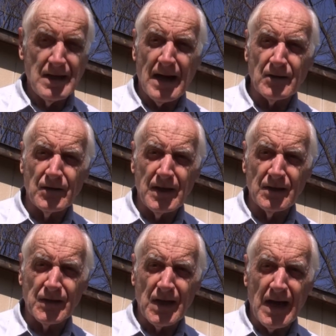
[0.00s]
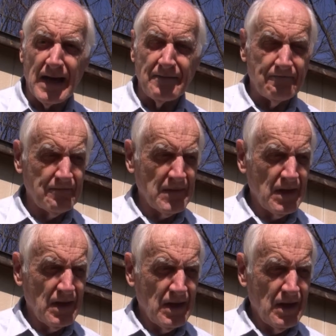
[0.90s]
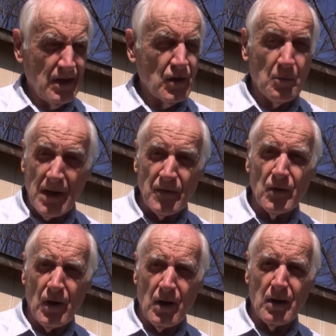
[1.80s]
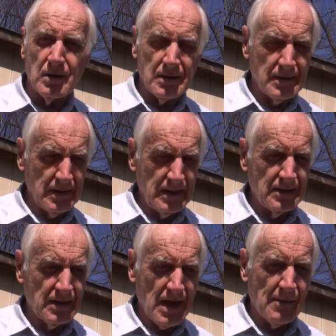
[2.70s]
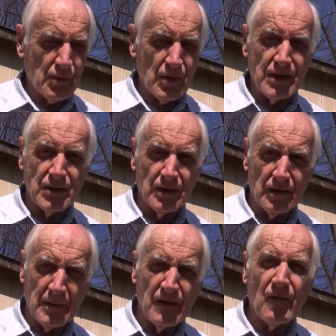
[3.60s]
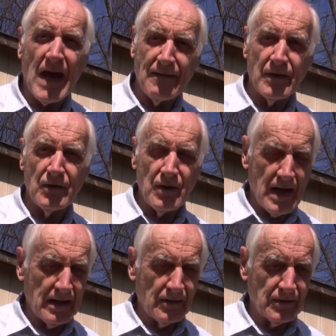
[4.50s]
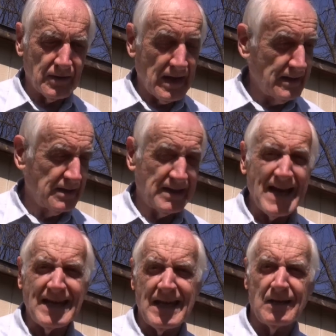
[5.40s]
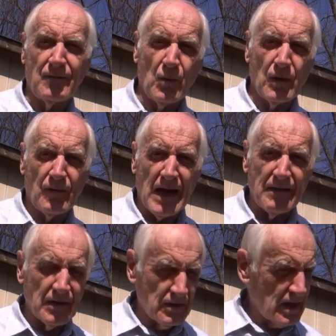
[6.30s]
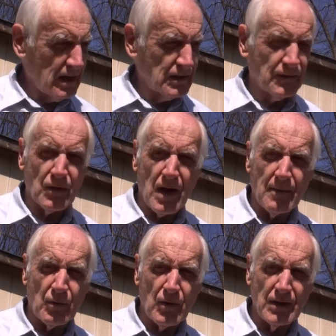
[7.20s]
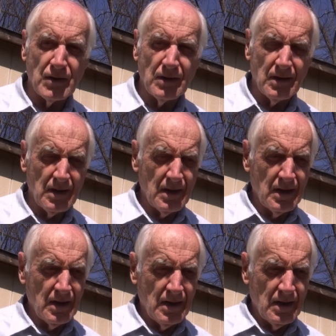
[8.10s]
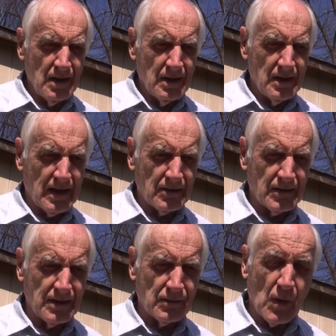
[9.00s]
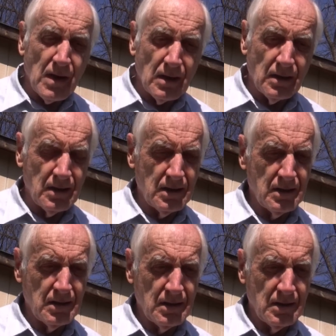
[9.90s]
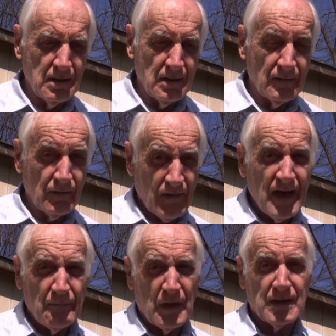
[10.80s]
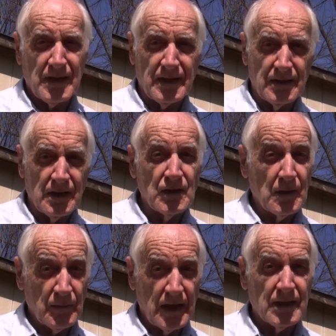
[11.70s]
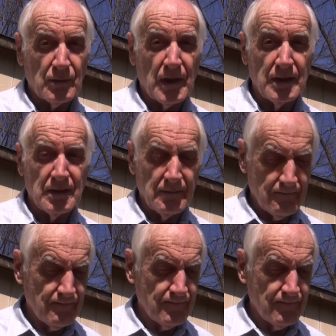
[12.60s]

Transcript: Doctor tells the guy, "Your mother-in-law needs an operation. It'll be $500. The guy says, "I can't afford $500 for an operation." Doctor says, "Well, for $5 I could touch up the x-rays."